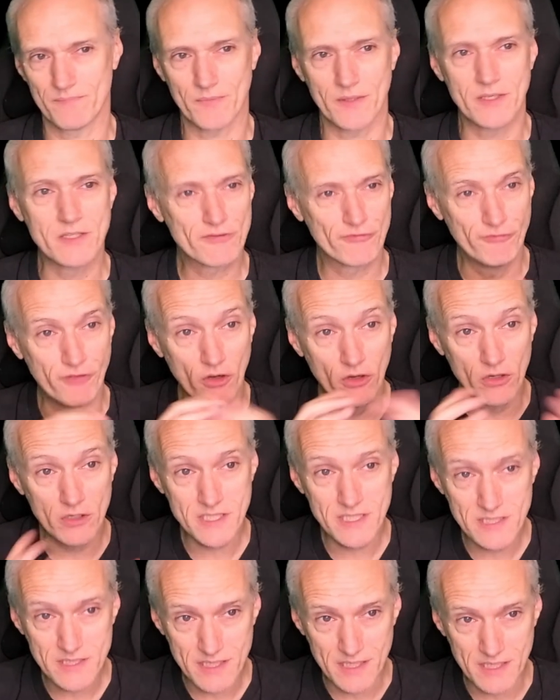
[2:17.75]
It's
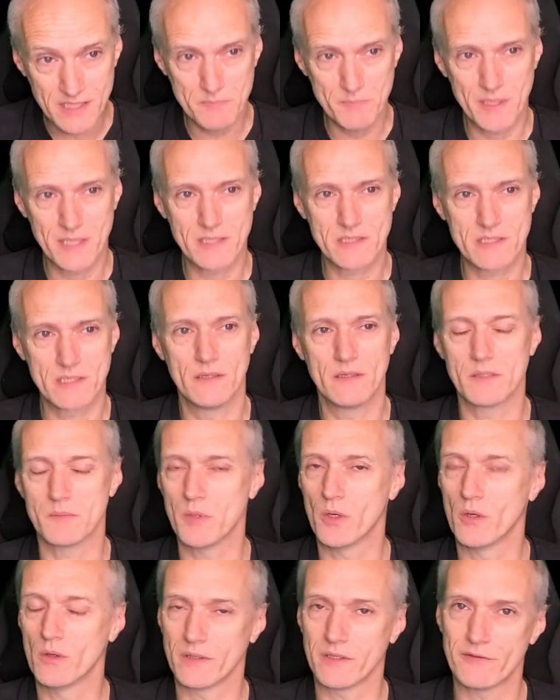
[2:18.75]
46 minutes long,
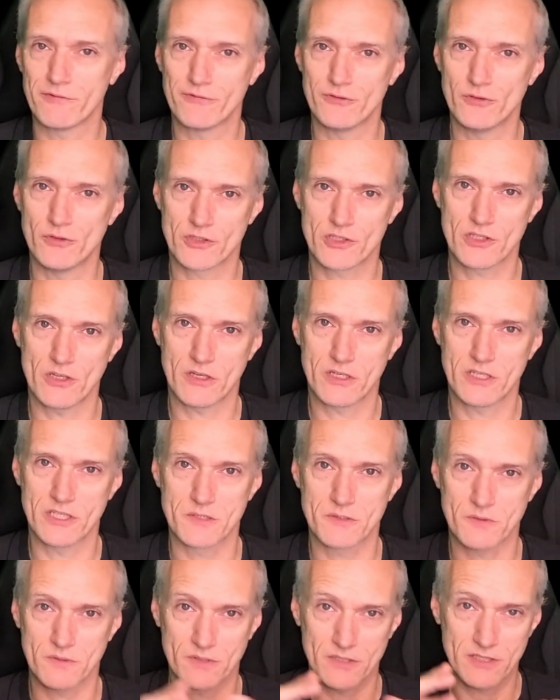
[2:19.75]
but only 4
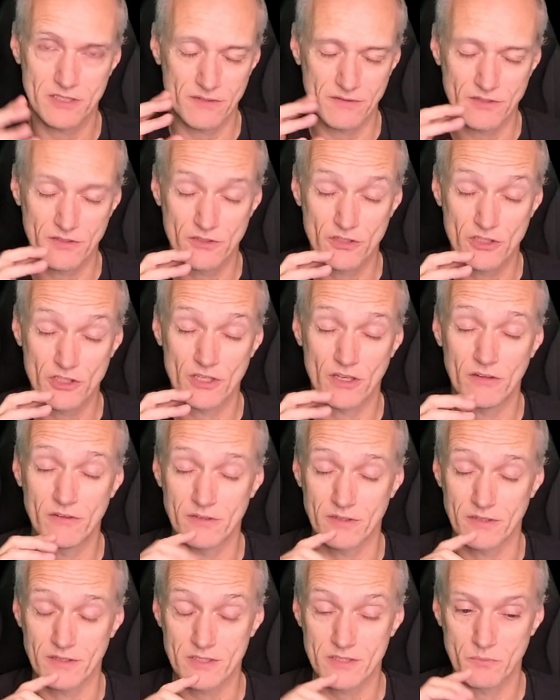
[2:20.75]

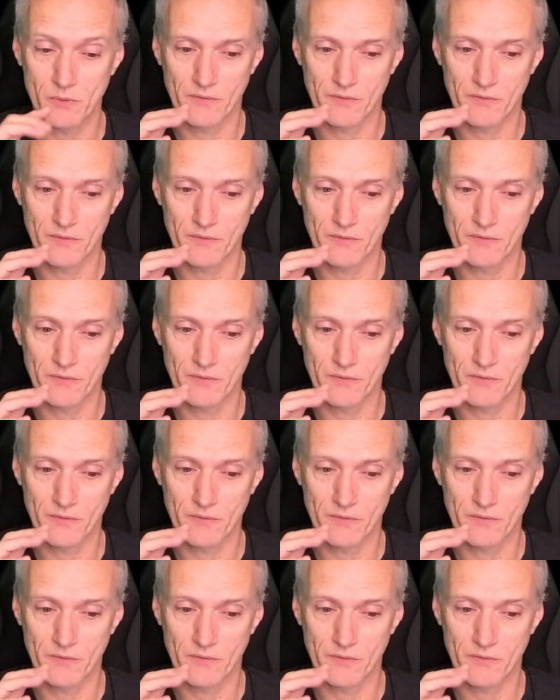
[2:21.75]
songs.